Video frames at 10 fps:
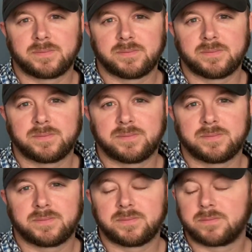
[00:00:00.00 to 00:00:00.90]

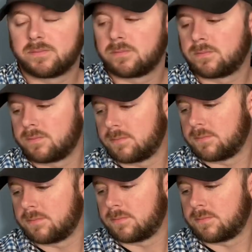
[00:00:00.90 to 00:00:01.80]

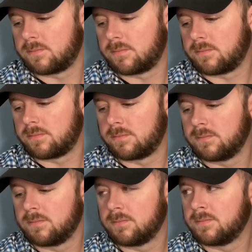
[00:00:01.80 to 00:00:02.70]

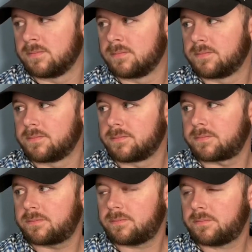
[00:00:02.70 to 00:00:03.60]

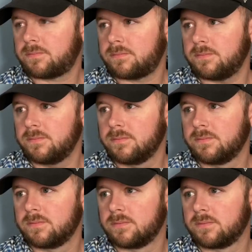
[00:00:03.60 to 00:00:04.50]

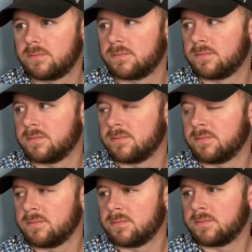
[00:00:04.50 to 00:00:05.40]

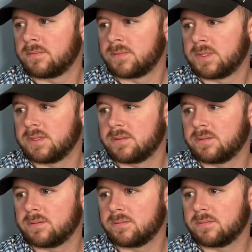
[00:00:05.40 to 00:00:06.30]

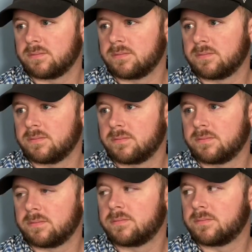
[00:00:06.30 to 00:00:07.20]

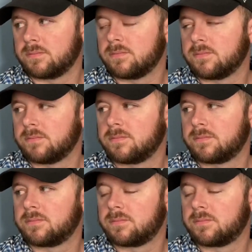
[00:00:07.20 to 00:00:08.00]
This person isn't speaking.